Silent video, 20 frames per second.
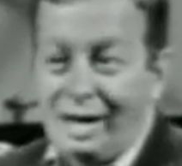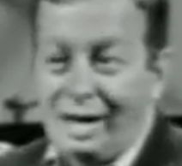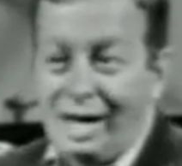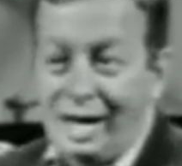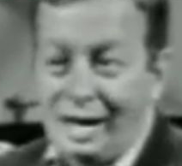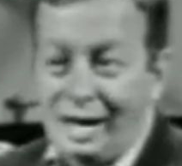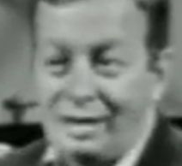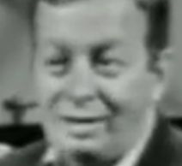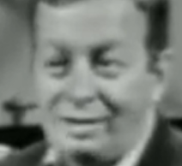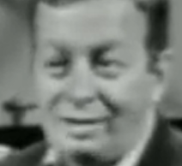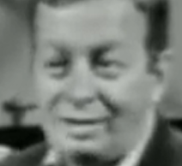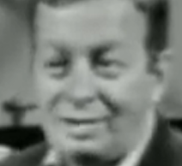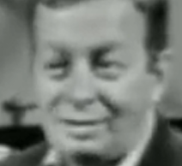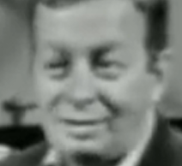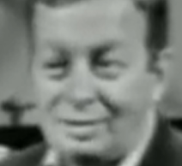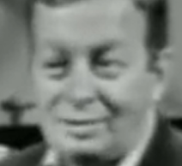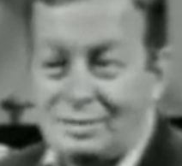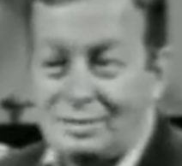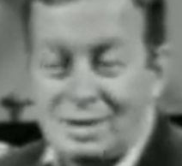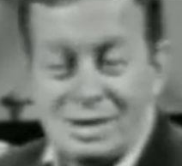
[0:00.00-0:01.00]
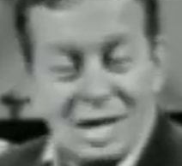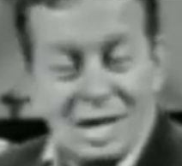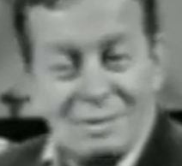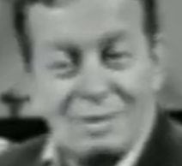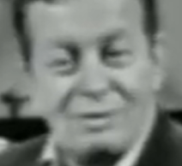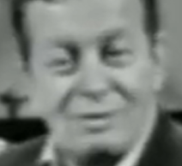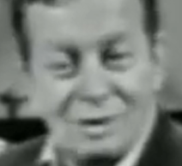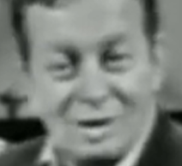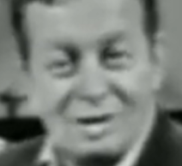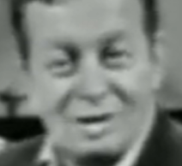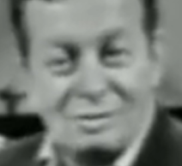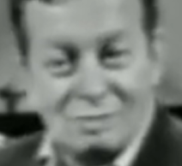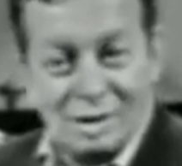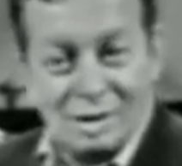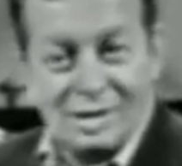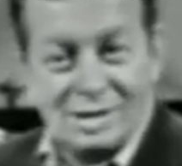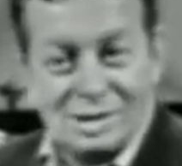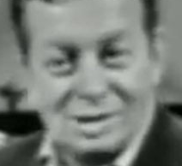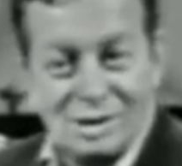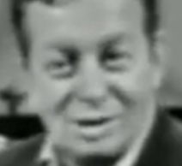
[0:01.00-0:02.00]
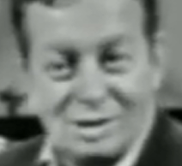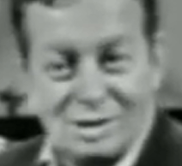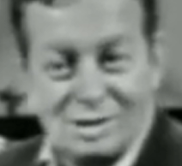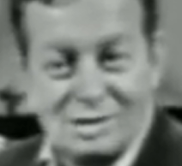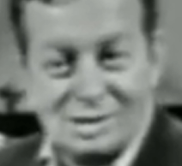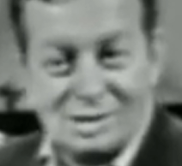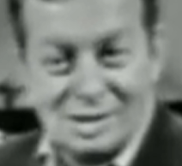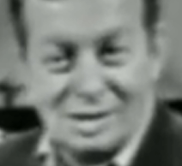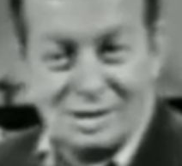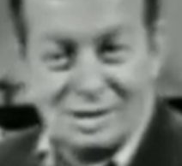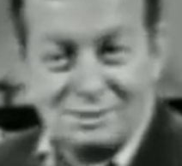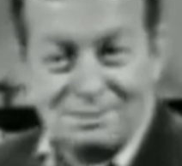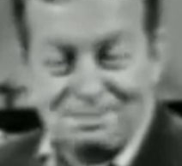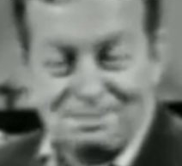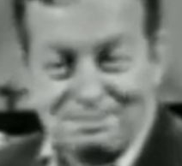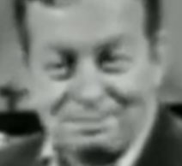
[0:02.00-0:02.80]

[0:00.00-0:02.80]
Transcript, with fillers: and became a very thrilling song to sing.